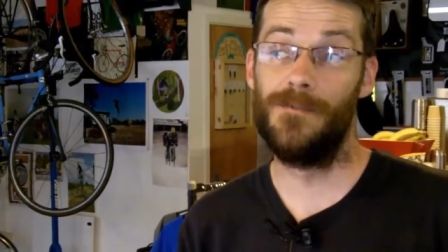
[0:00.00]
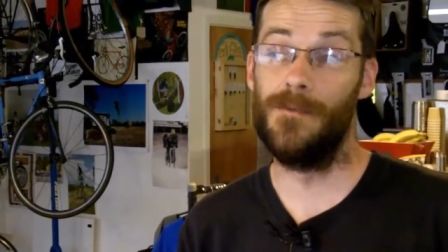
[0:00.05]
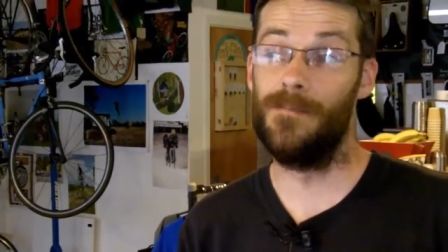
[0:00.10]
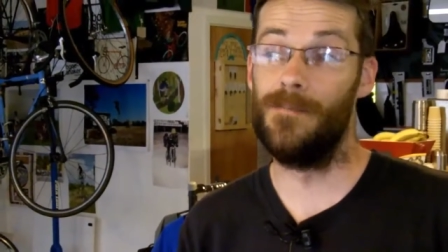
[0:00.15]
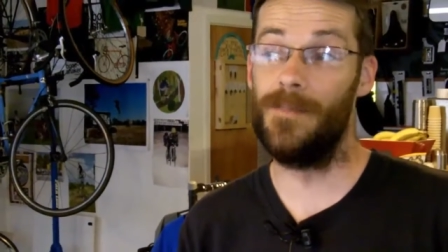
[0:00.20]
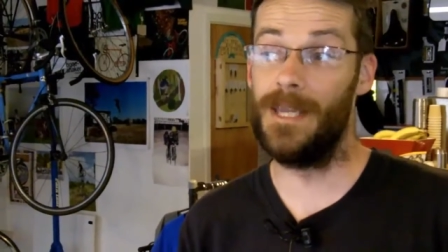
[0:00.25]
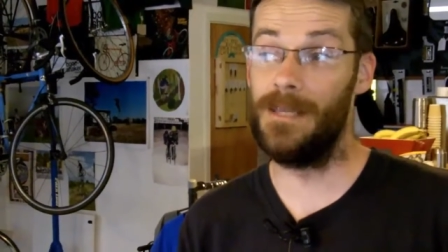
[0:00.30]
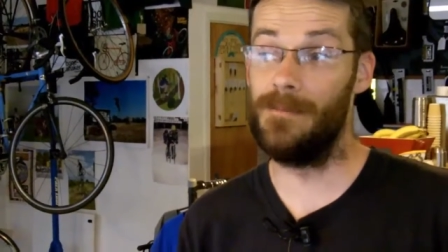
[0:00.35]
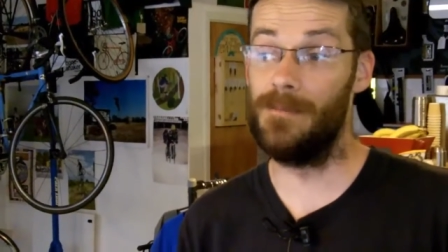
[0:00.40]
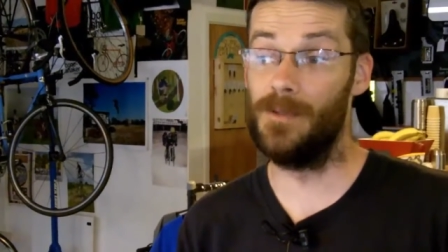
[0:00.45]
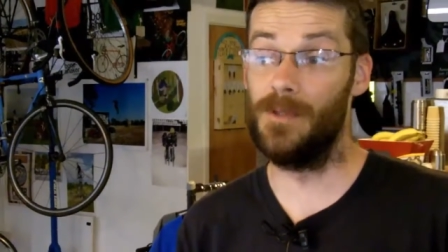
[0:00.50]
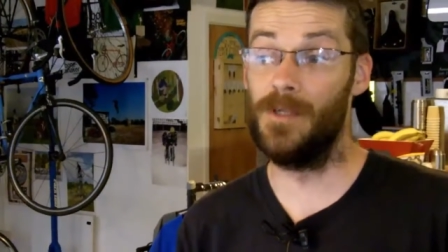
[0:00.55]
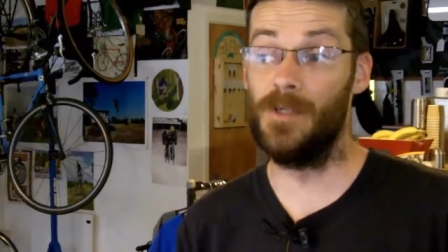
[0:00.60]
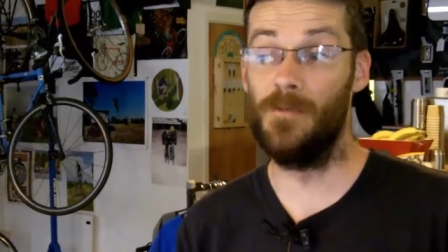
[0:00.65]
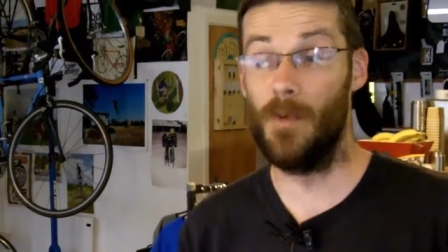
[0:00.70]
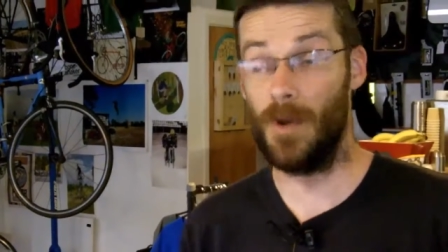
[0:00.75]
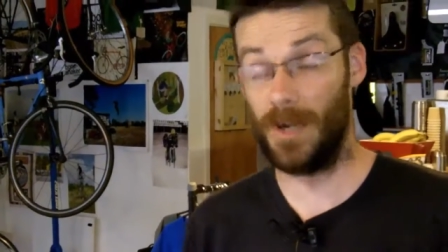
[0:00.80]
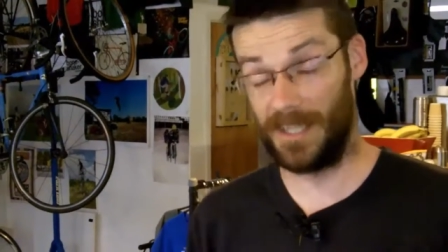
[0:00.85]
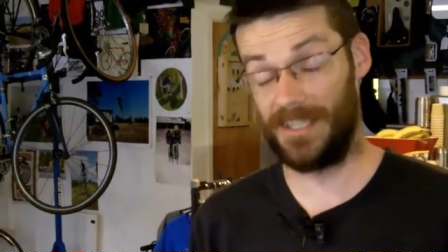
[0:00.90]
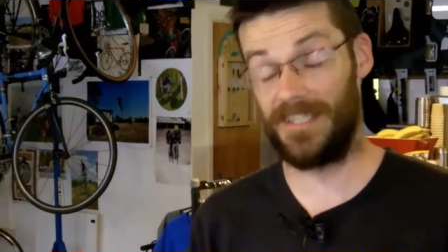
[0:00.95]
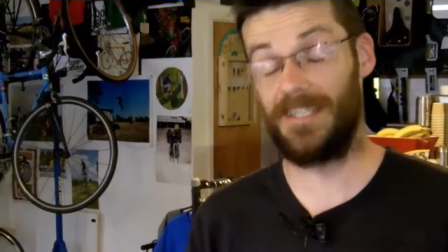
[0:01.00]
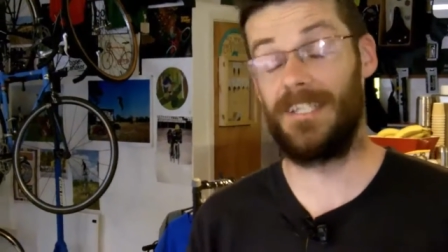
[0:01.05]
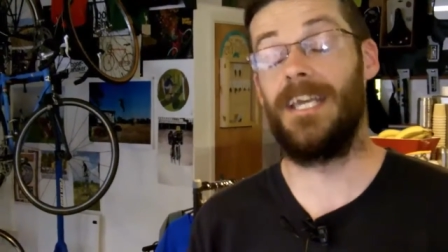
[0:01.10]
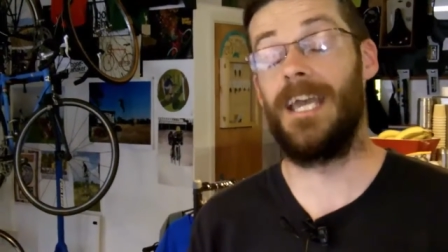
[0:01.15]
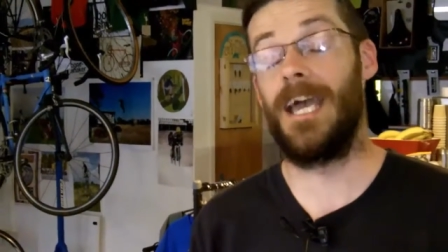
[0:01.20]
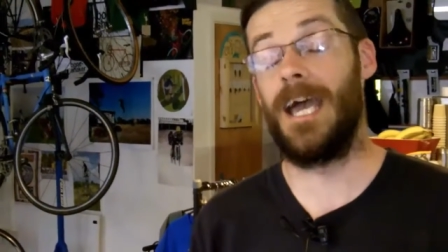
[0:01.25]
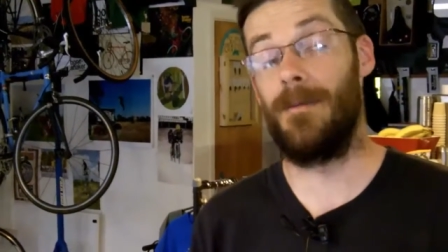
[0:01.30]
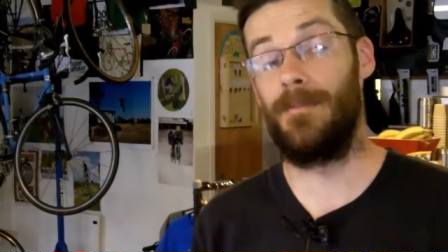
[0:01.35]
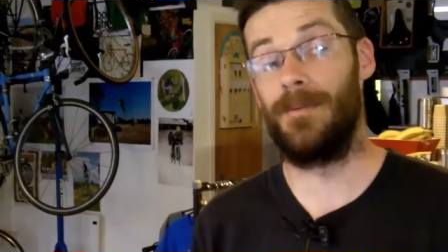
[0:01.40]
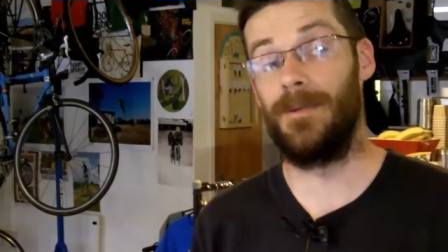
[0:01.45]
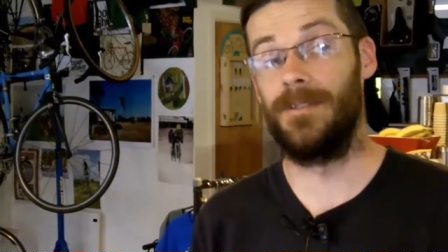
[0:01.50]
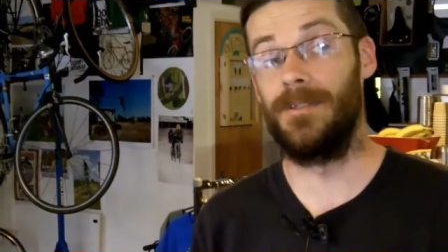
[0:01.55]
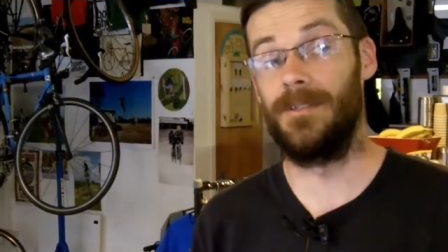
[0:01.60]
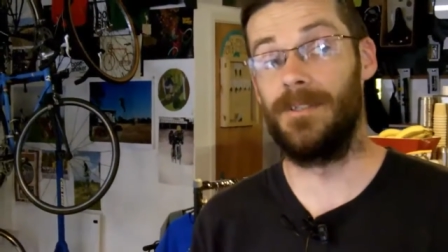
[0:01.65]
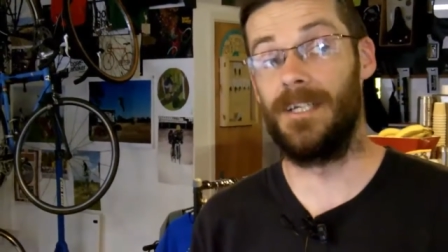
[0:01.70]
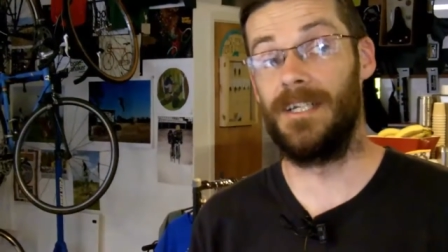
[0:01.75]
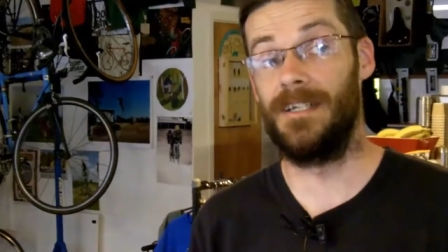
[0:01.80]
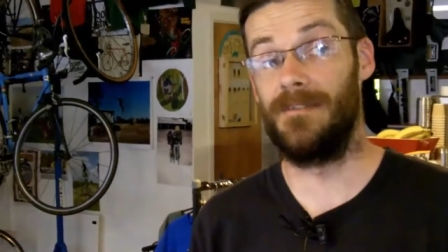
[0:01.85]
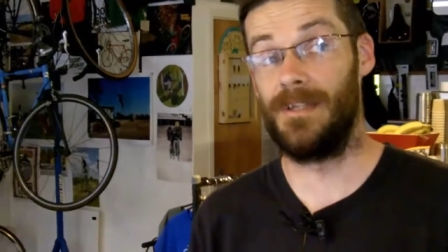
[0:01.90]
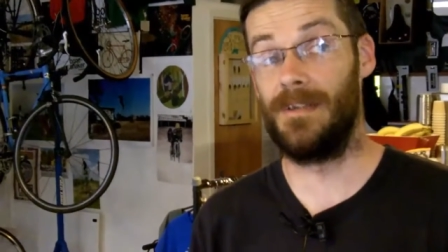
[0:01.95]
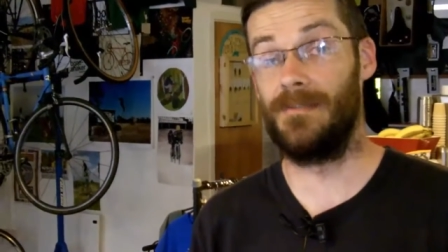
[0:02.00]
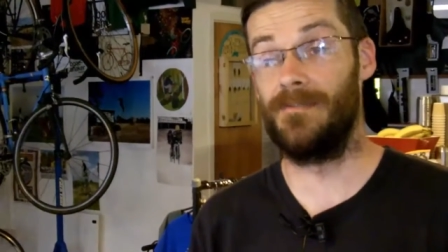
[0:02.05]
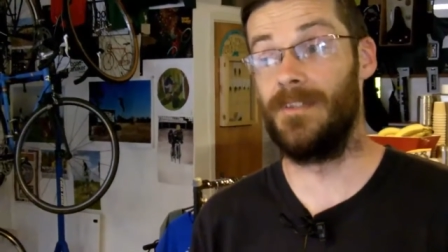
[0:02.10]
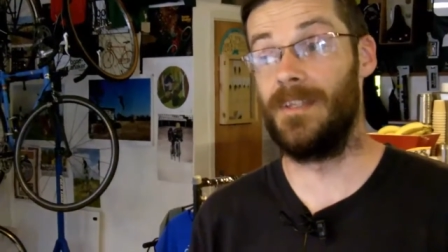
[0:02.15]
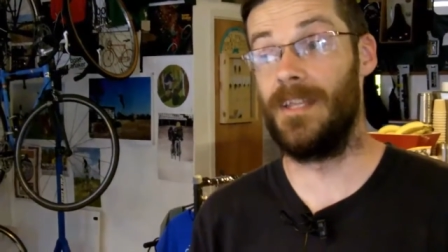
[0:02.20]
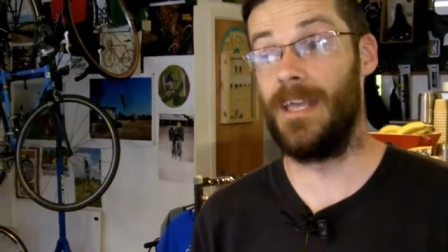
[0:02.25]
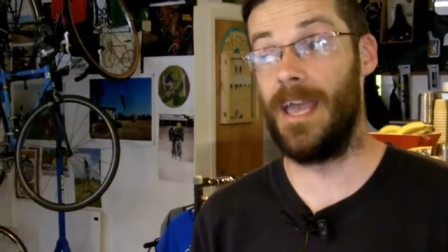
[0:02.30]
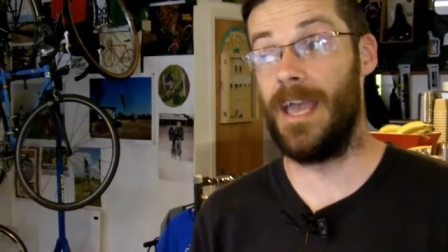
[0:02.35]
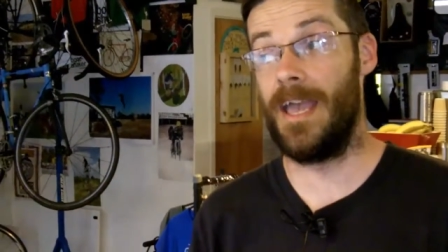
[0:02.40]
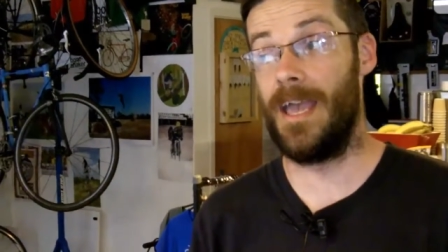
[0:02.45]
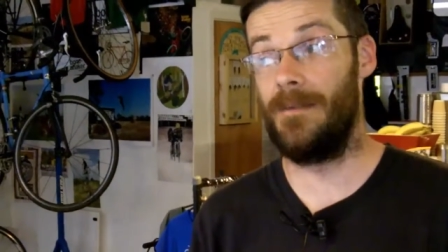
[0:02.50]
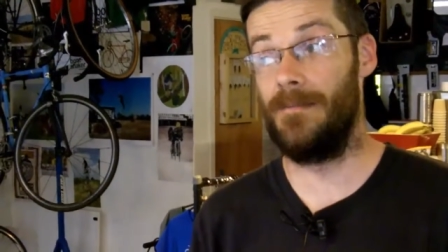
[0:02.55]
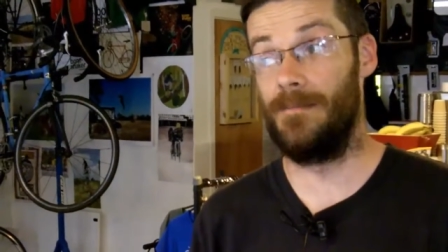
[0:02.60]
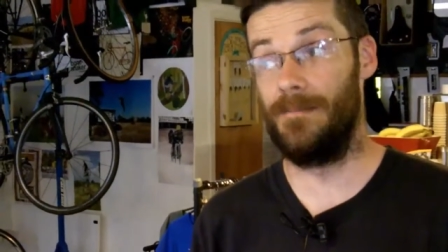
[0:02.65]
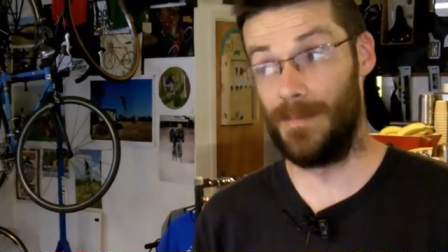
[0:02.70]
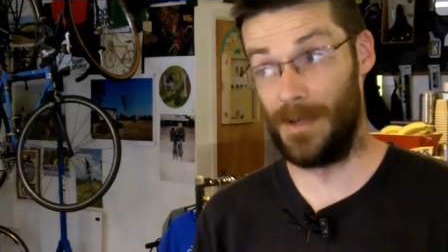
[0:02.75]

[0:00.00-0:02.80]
from people who wanted to see it happen and have given their